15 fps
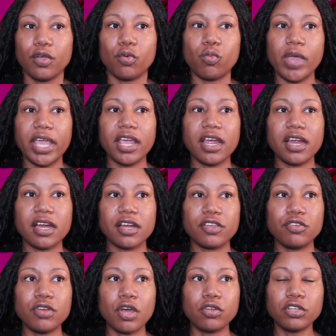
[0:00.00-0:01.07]
where,
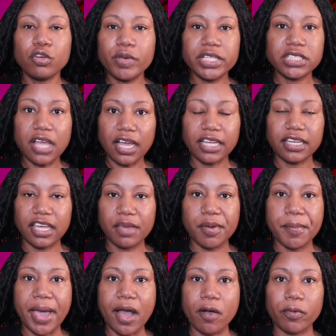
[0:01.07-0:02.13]
you know, Louis talking to him
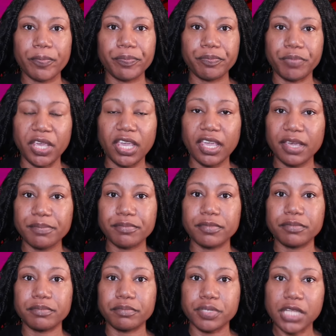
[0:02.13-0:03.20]
about being
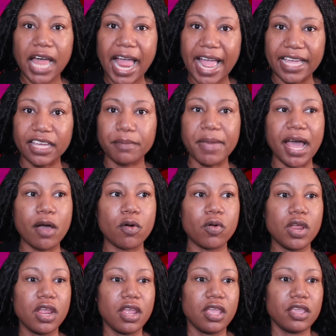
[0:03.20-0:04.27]
black,
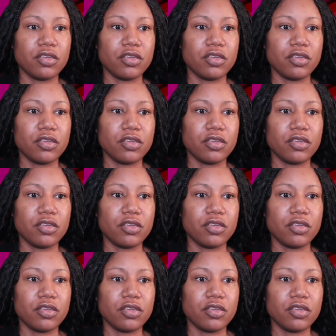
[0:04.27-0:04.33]
about,